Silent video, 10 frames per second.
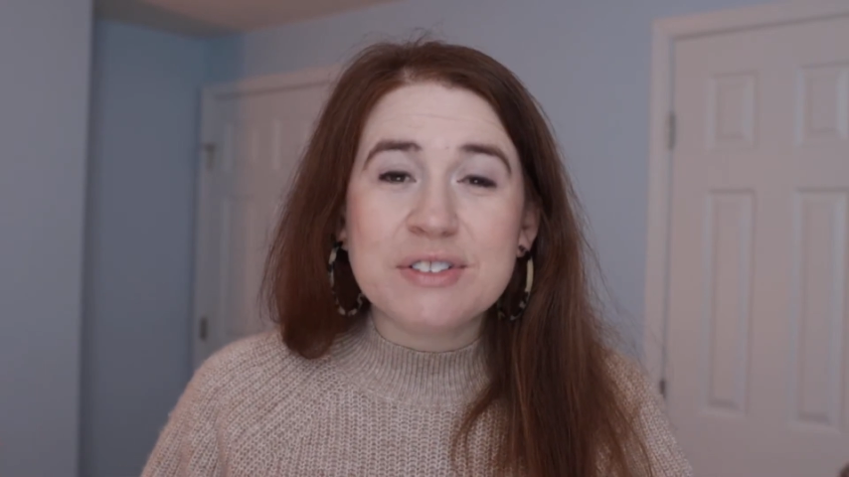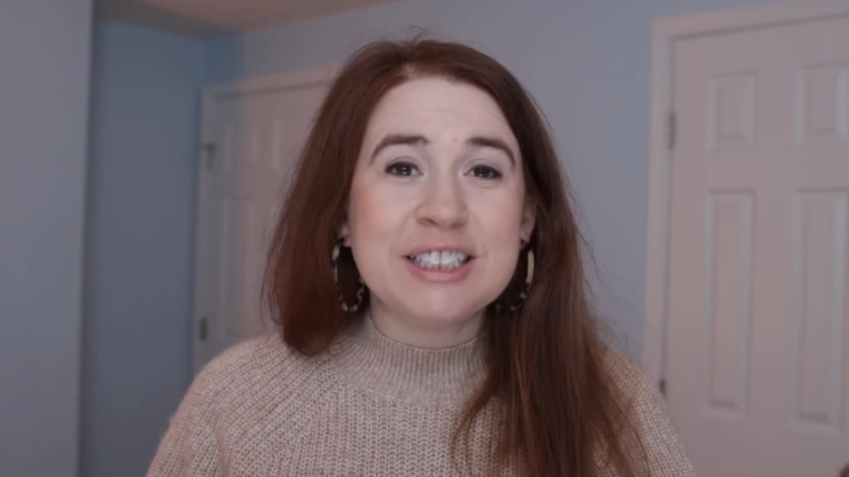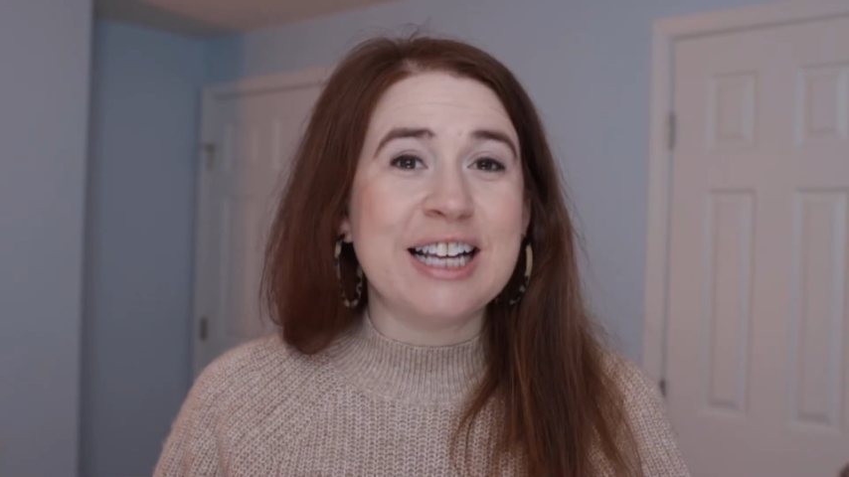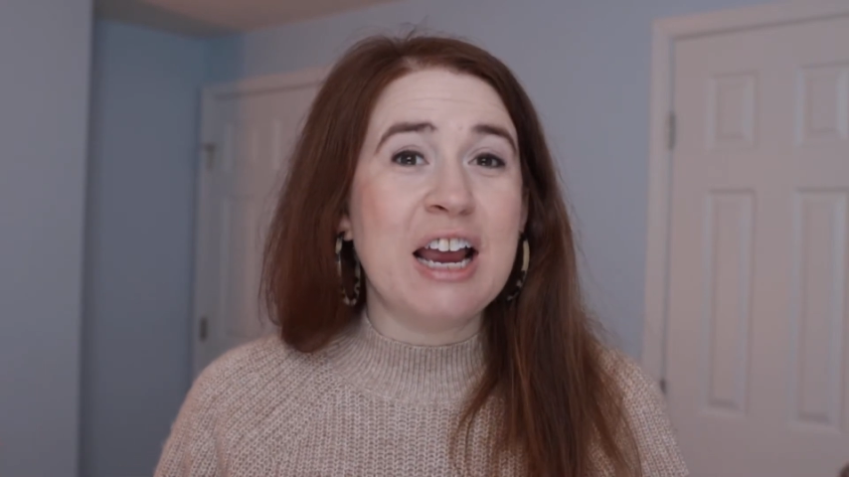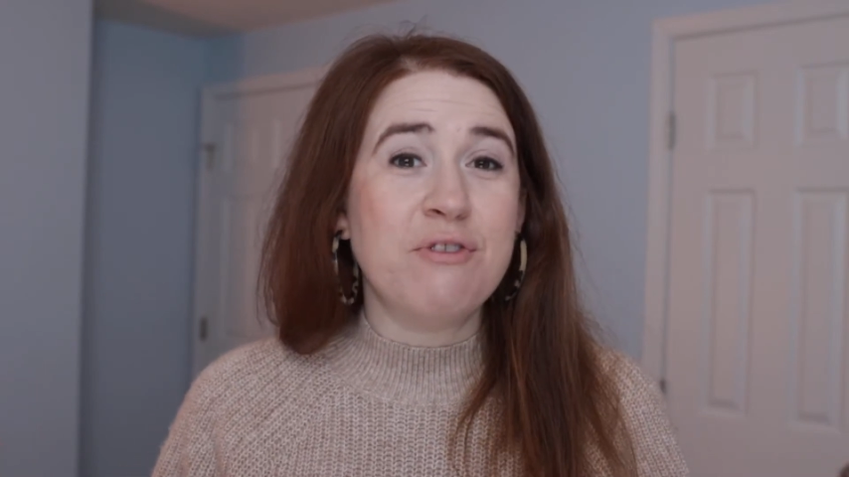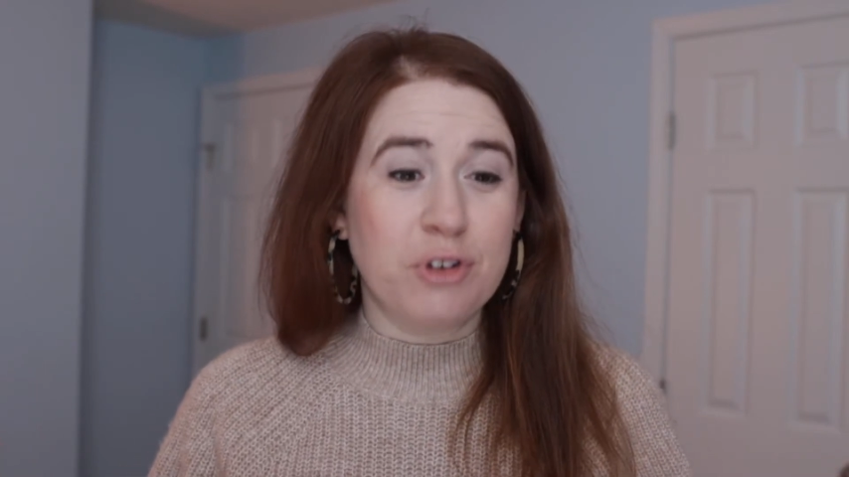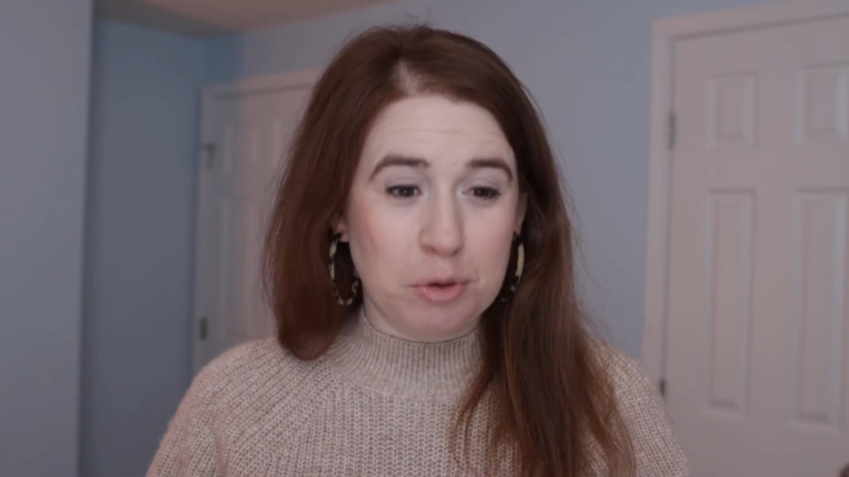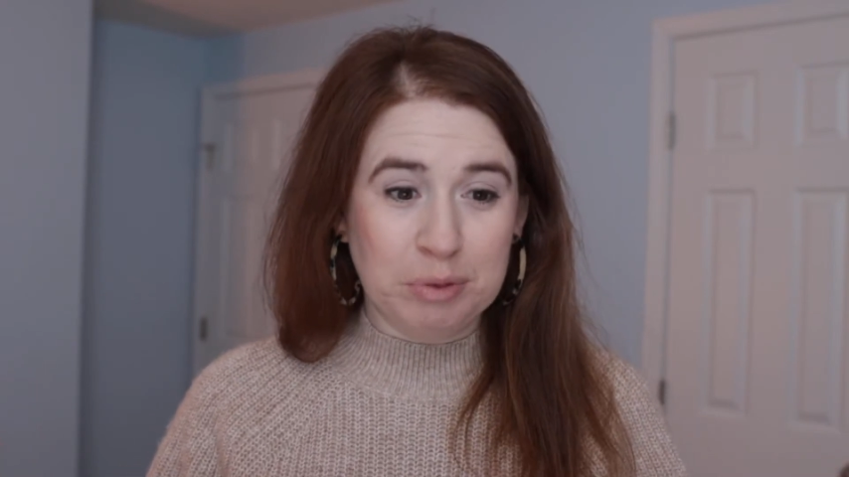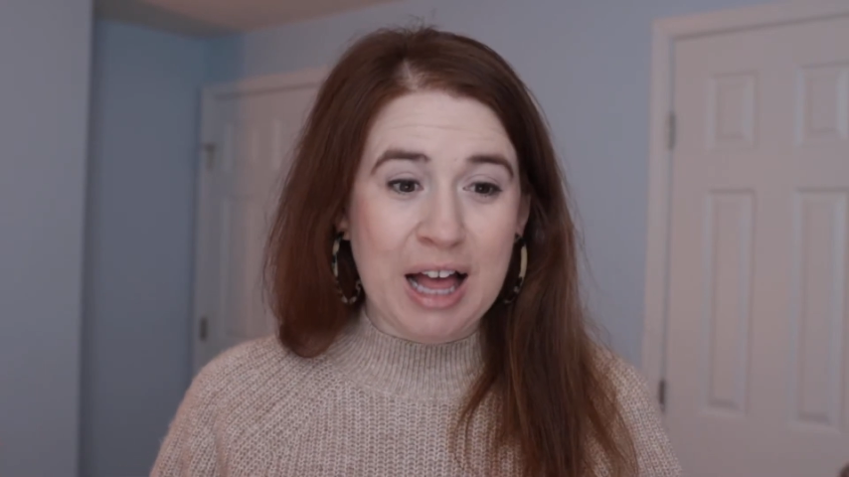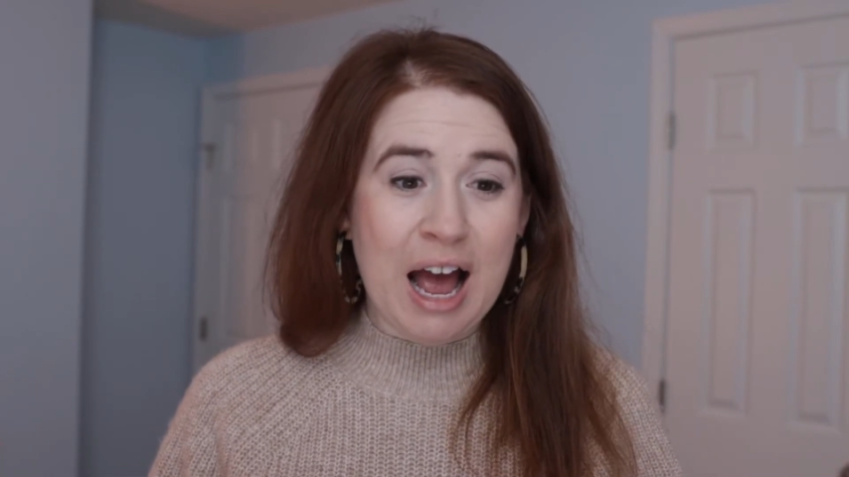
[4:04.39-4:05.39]
sight for the
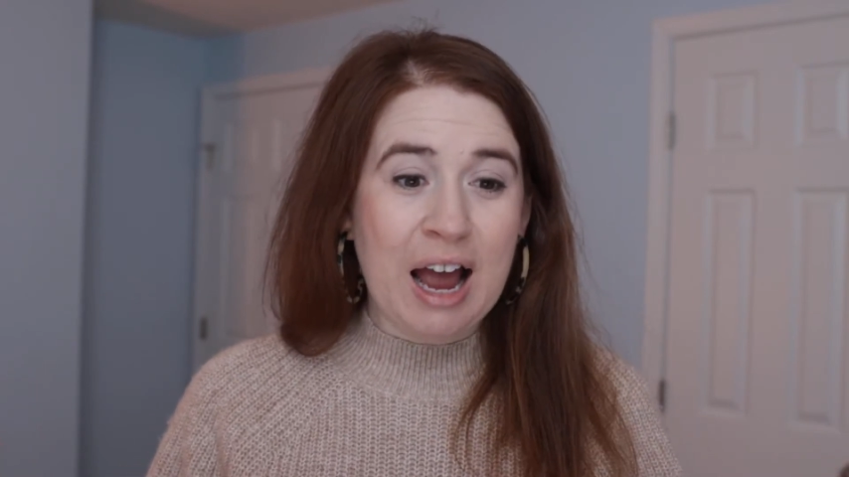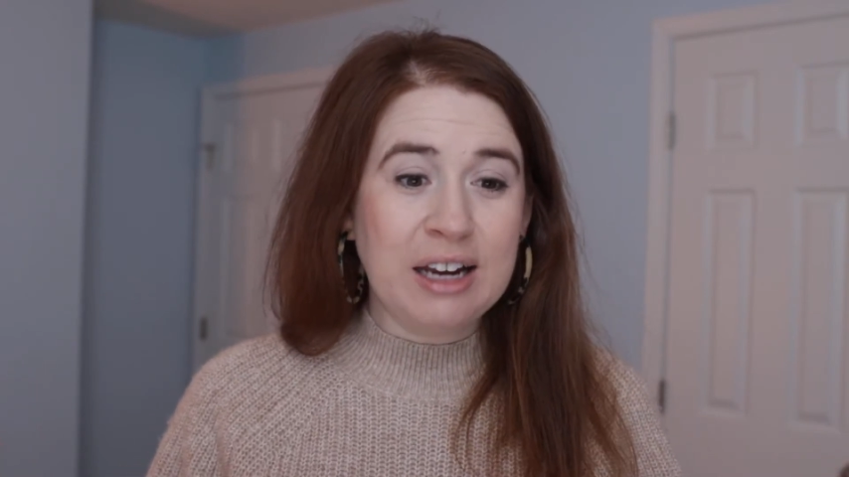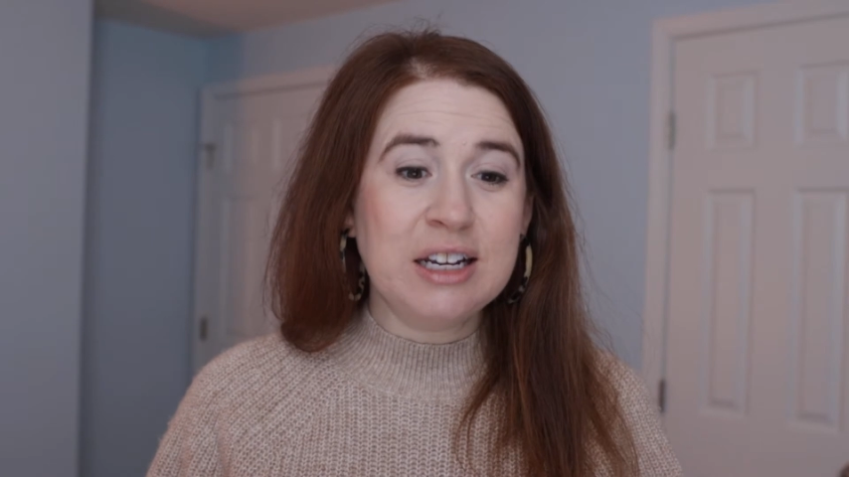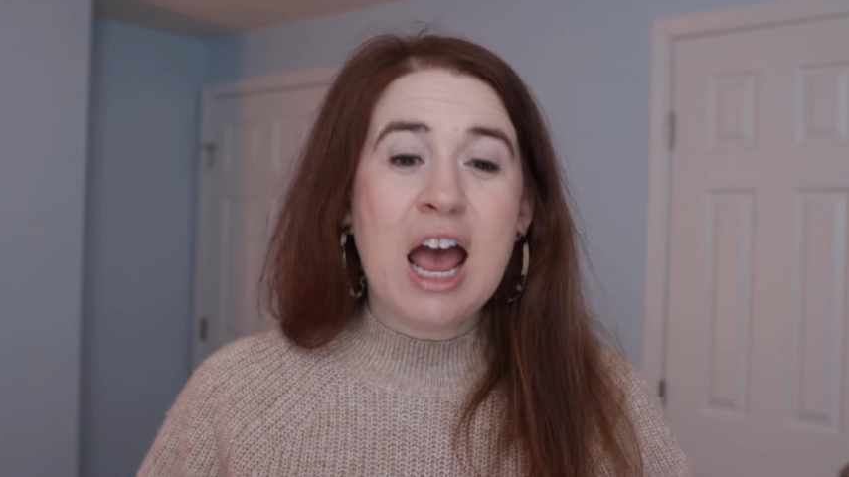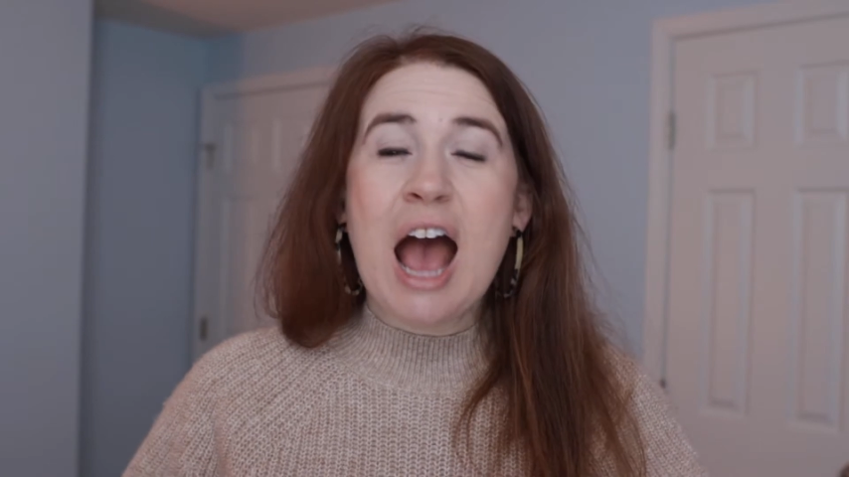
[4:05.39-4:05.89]
blind,